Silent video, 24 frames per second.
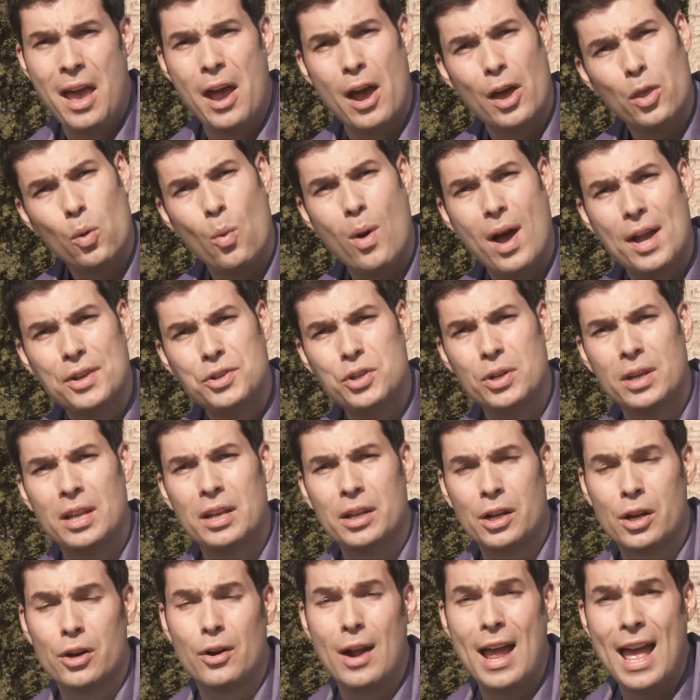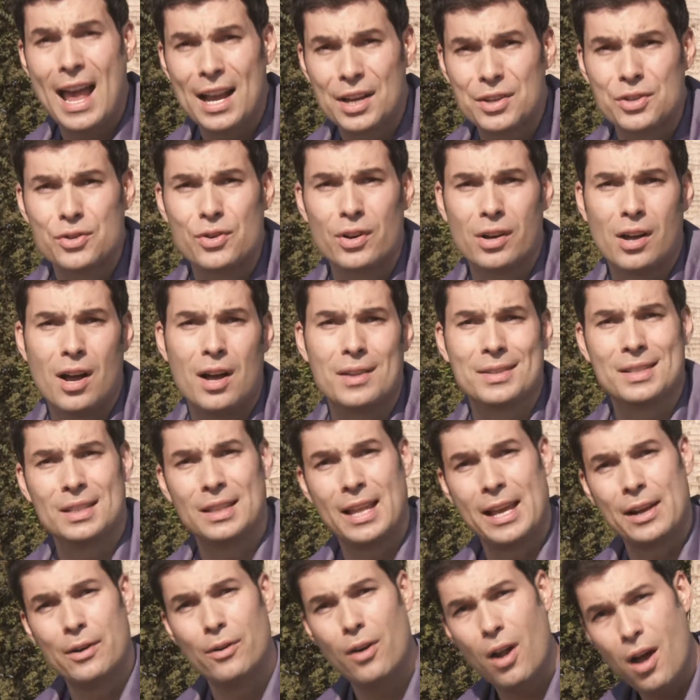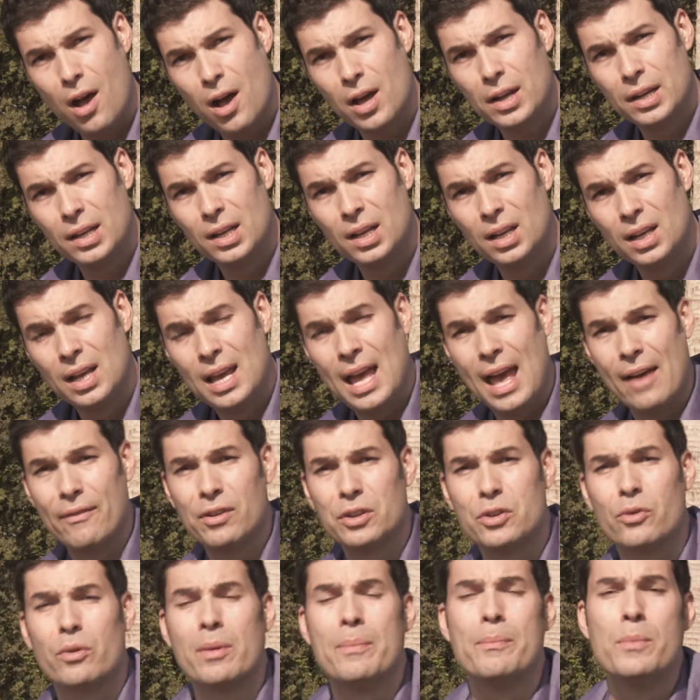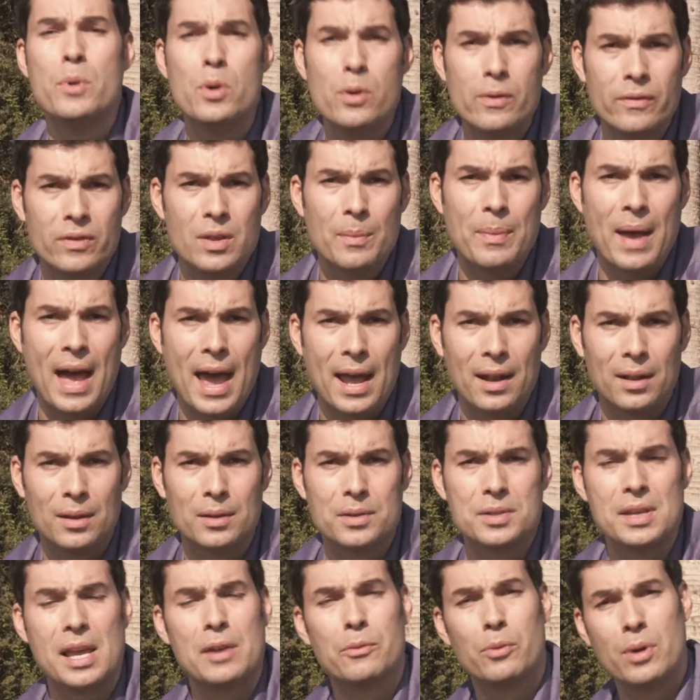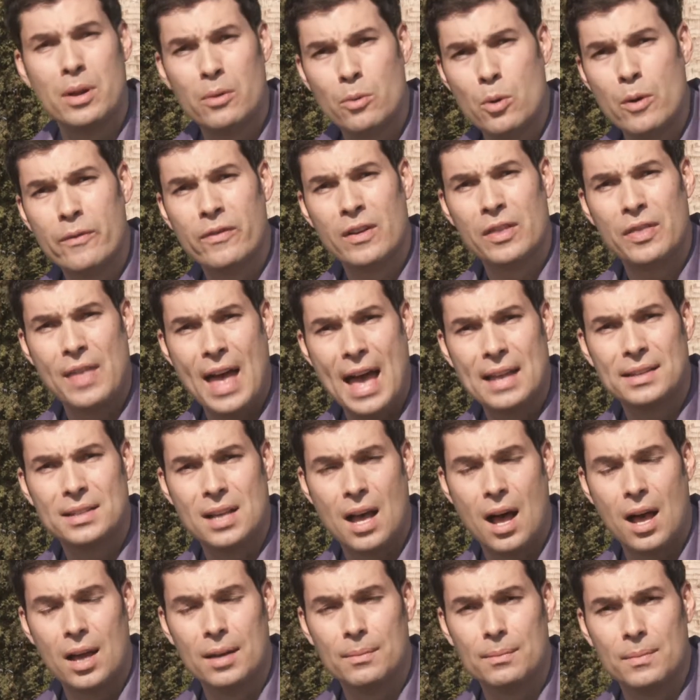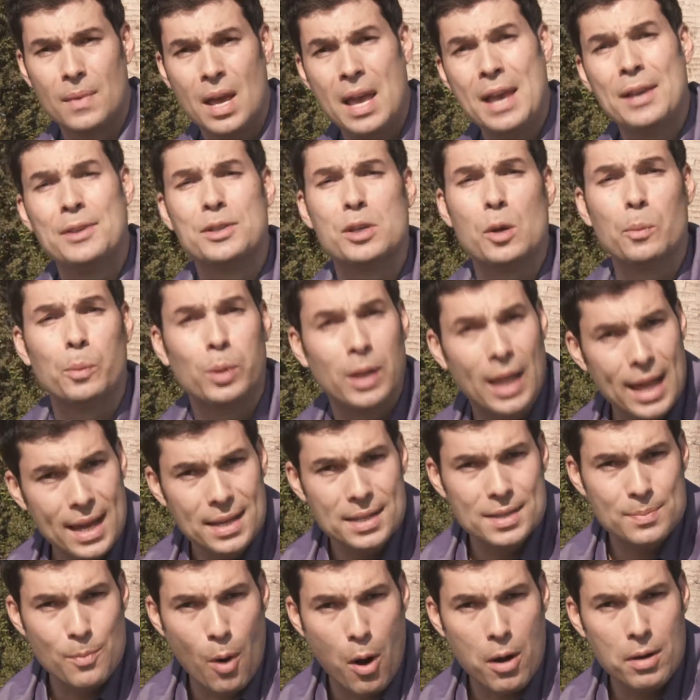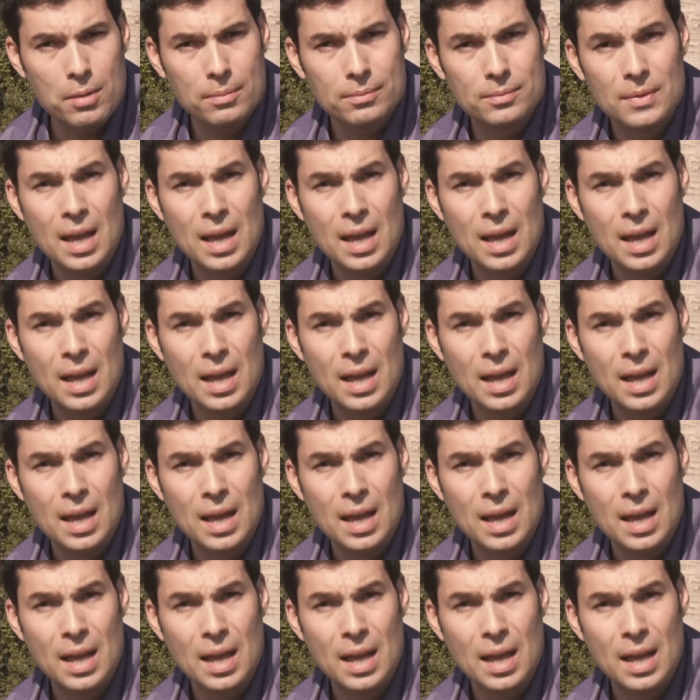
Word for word: Otherwise, you can incur extra costs later on having to remove the panels and re-roof at that time. So play it smart,